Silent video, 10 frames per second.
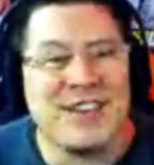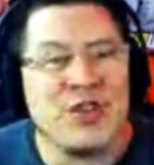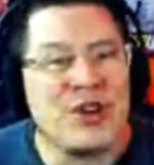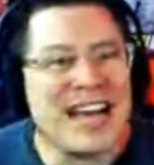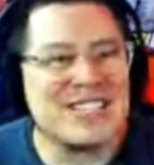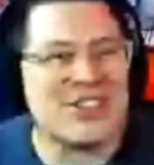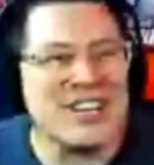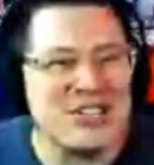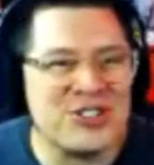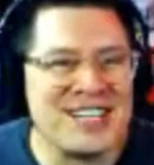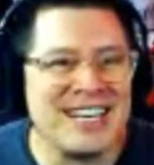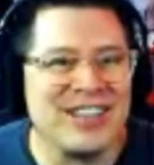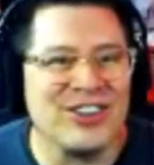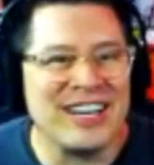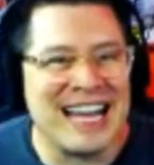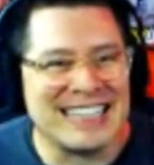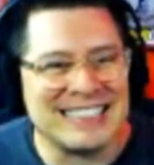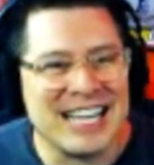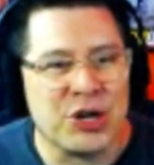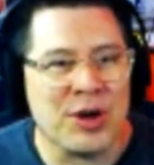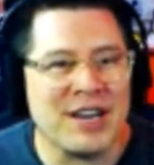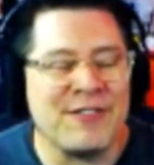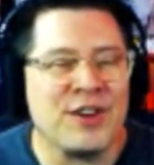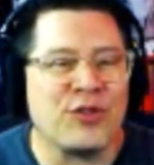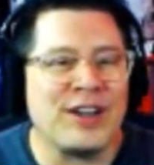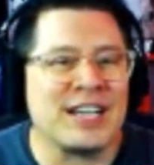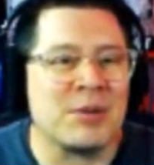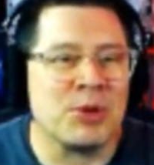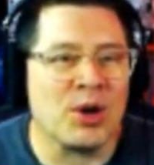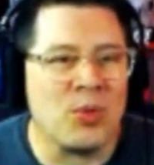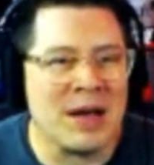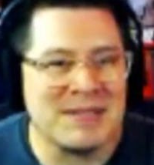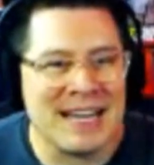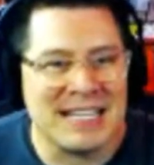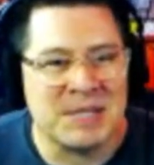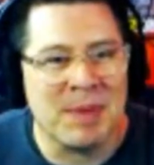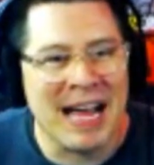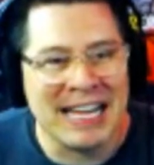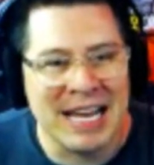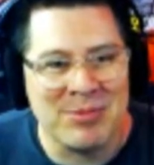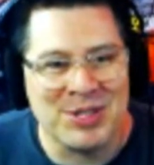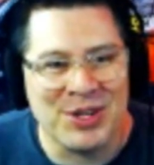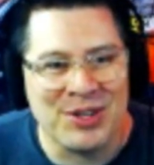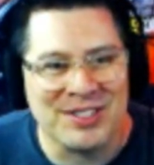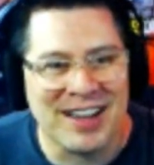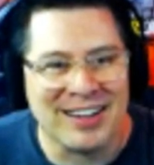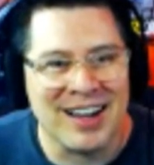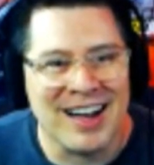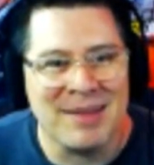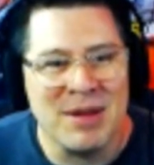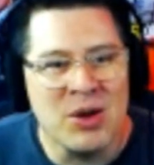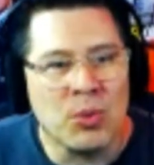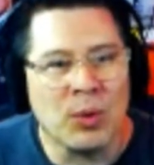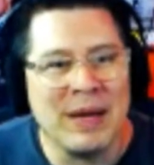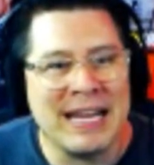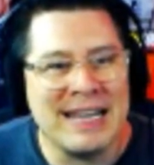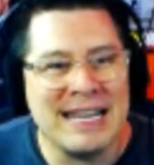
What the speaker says: If you guys are interested in learning how to stay creative, feel free to come to our website, spygamestudios.com, where we